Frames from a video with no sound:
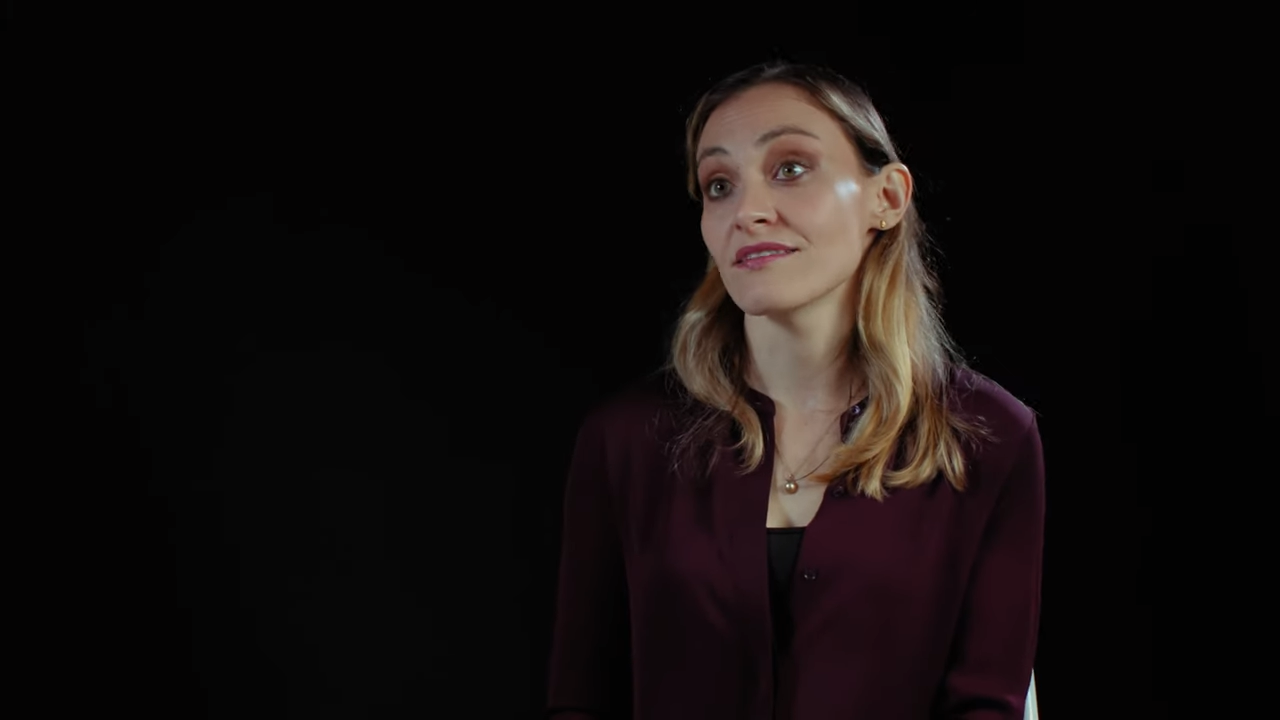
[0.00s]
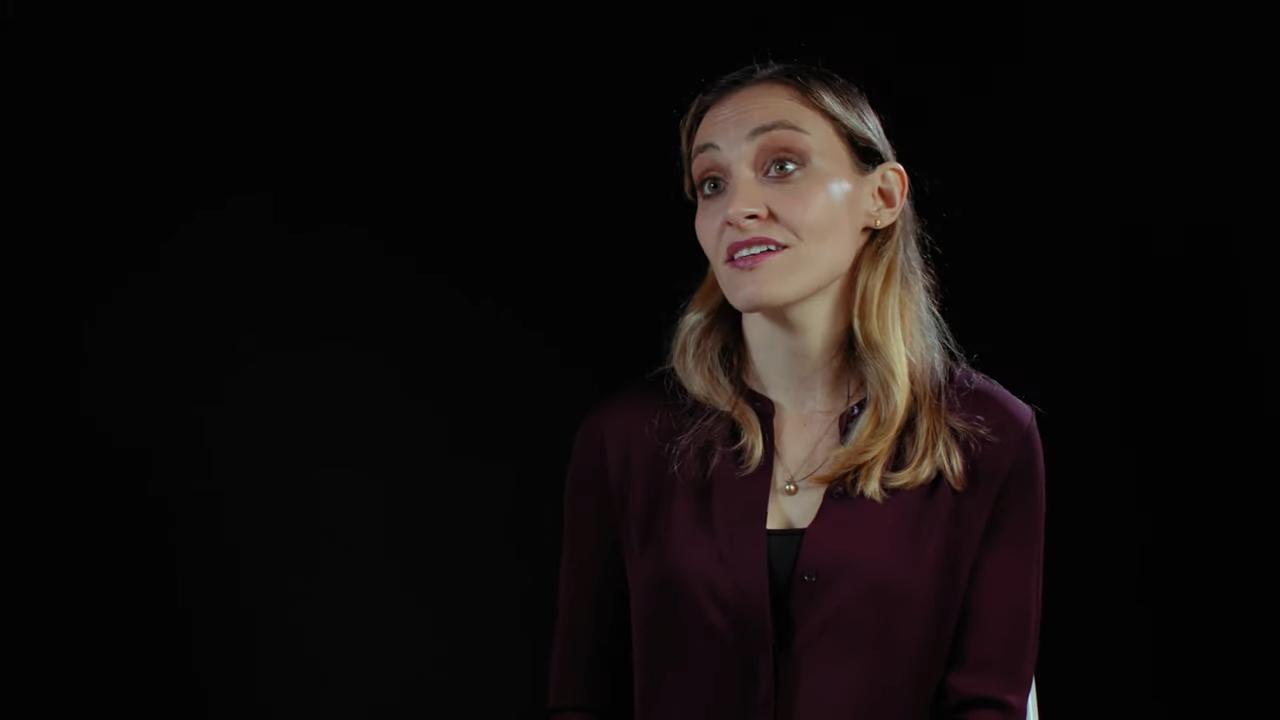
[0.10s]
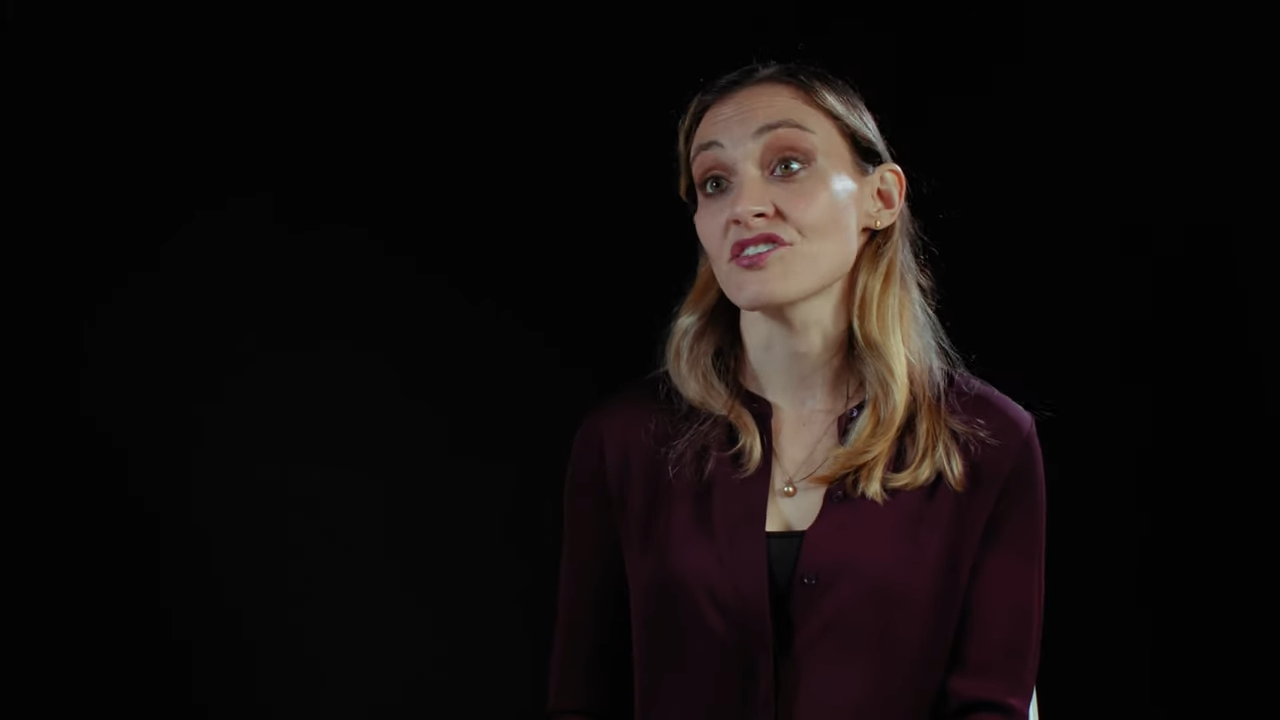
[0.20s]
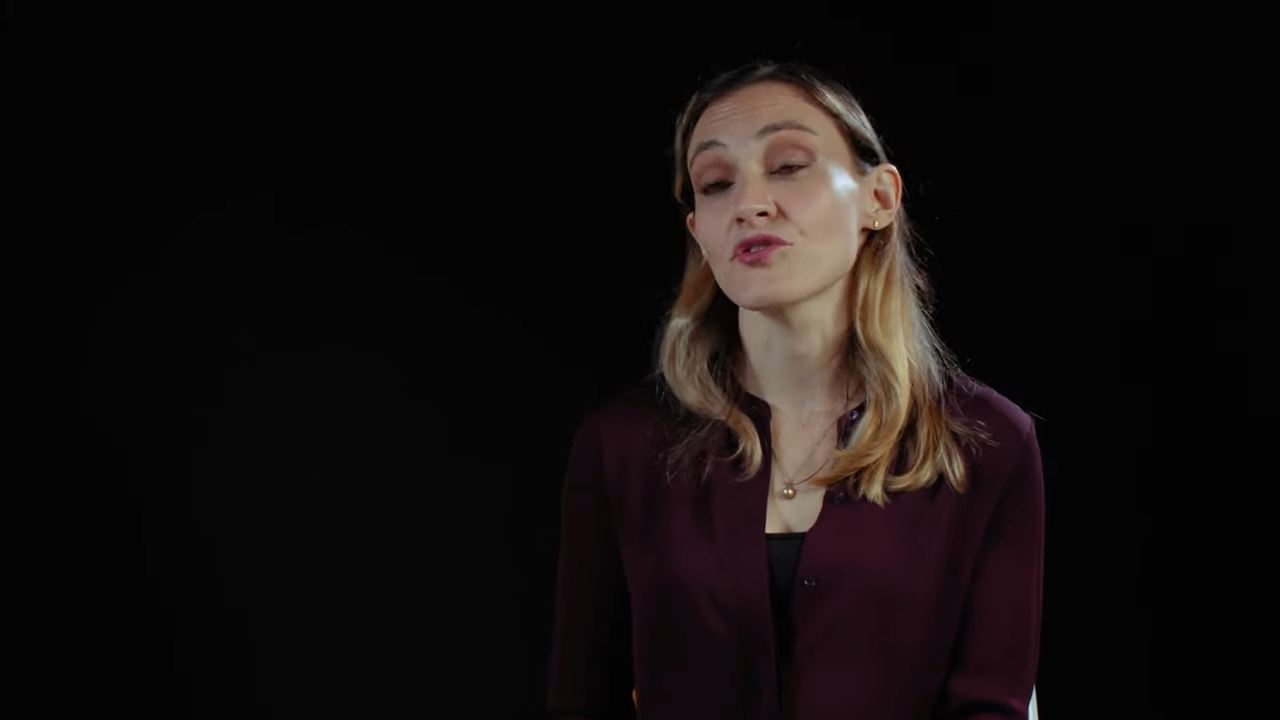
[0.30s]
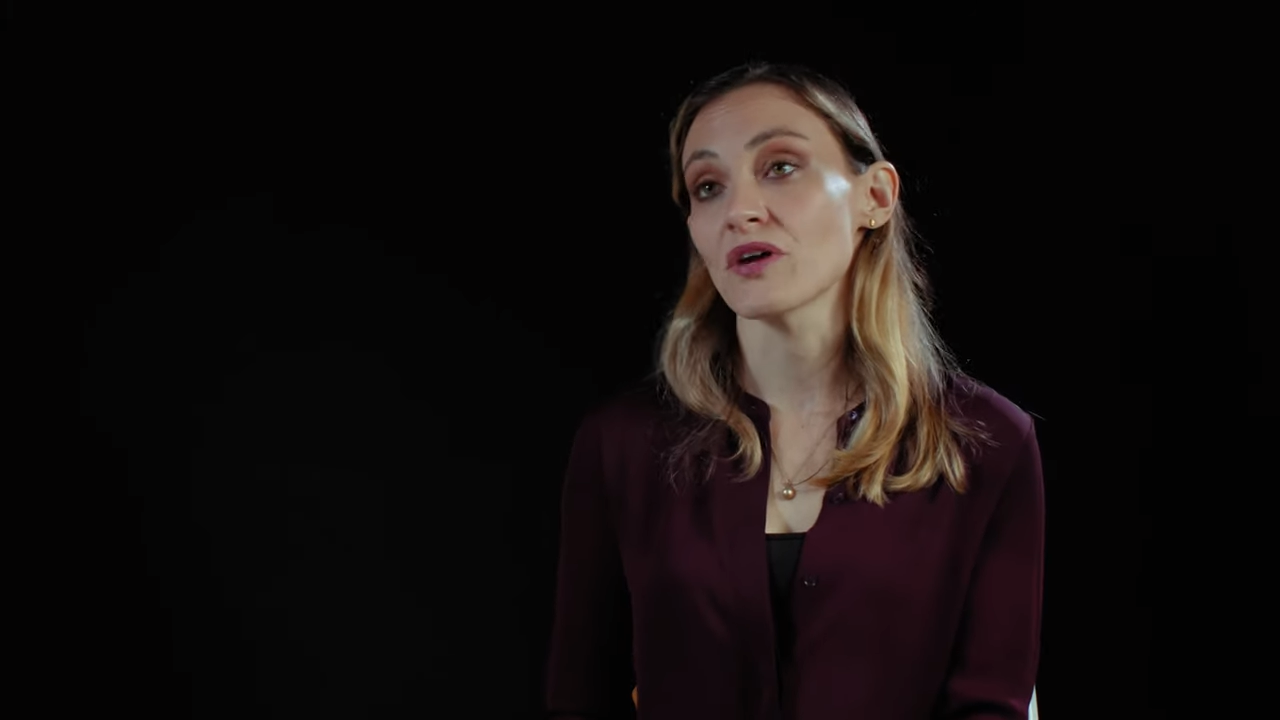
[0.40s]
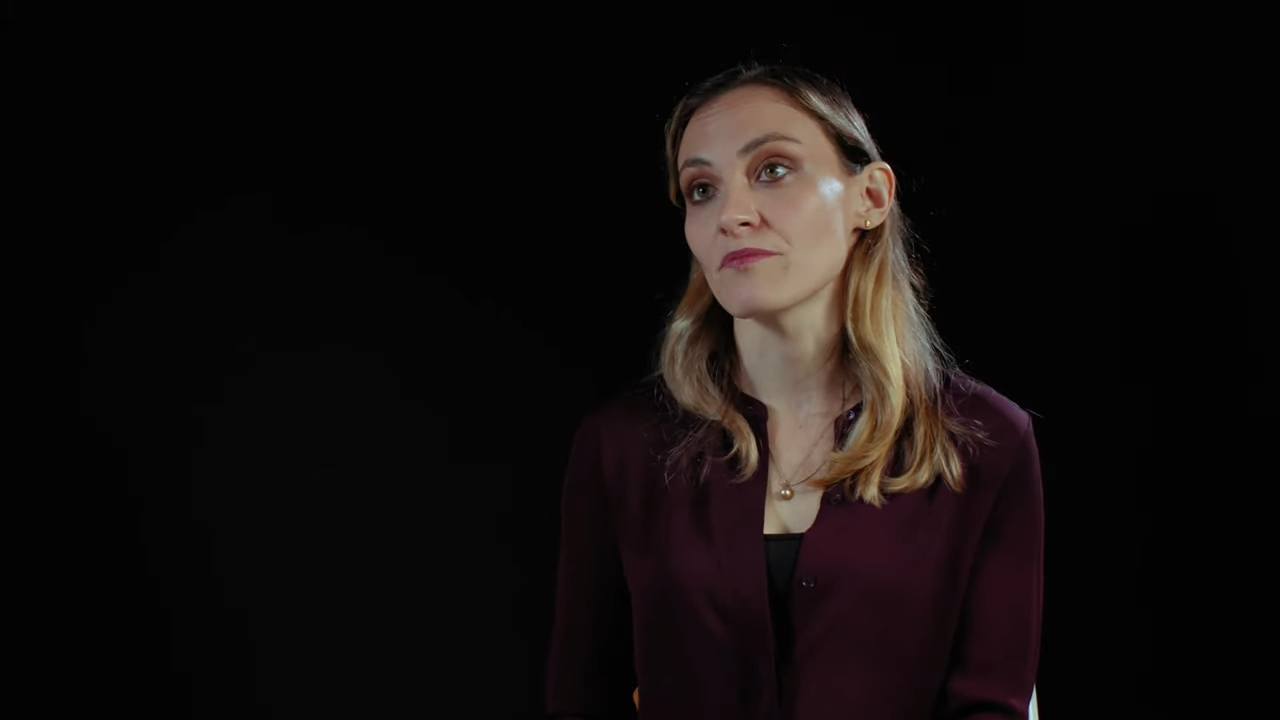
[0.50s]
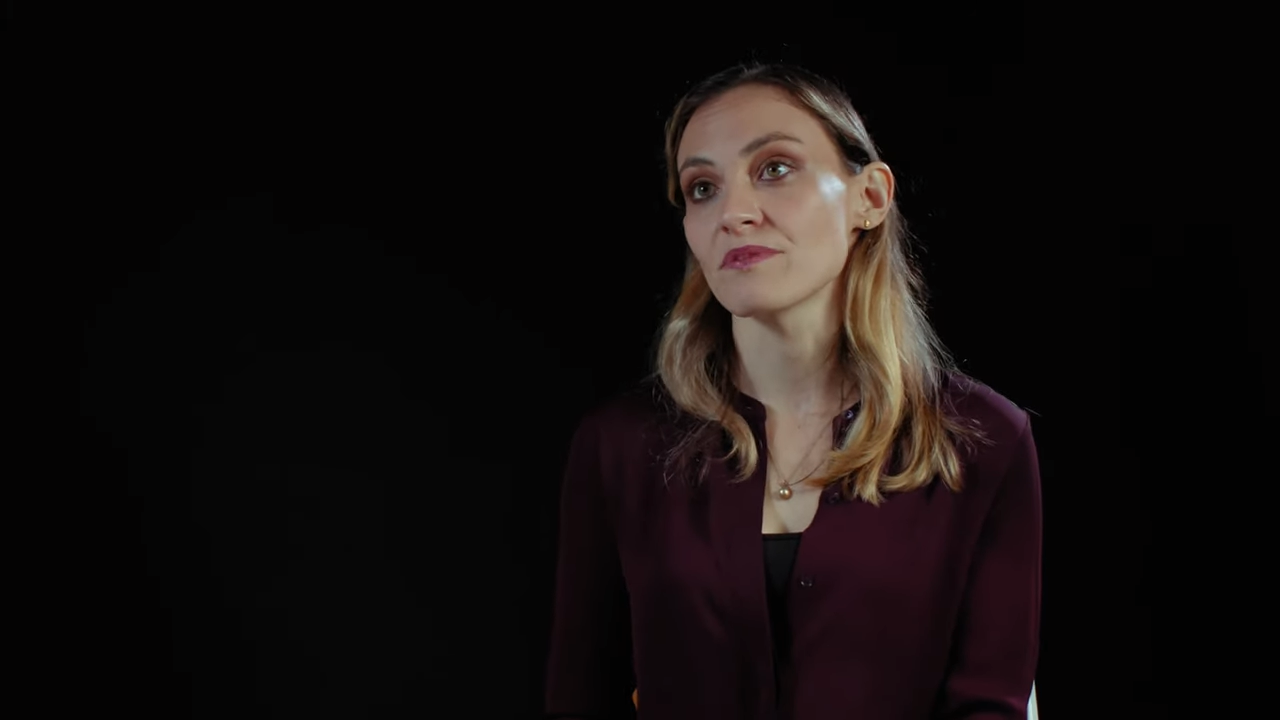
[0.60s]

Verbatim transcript: that's great